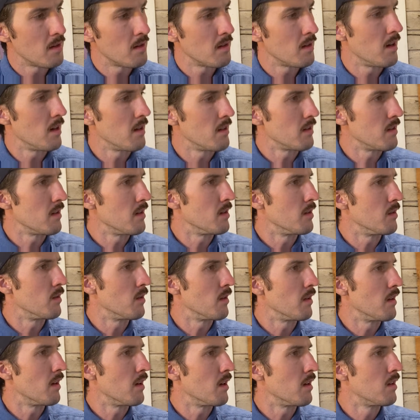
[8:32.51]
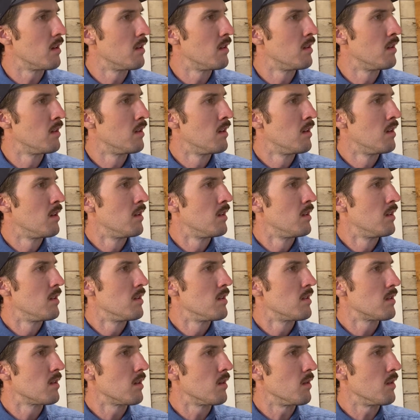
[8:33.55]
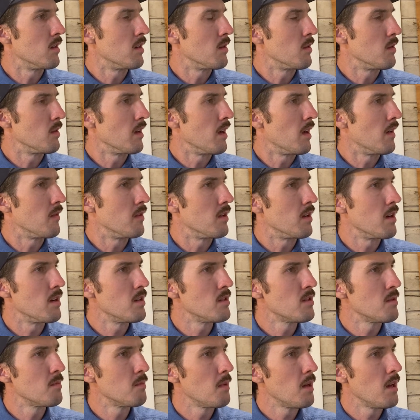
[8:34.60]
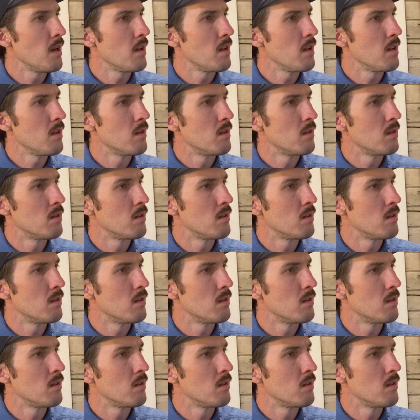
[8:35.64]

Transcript: neither here nor there. So here we have your engine bay.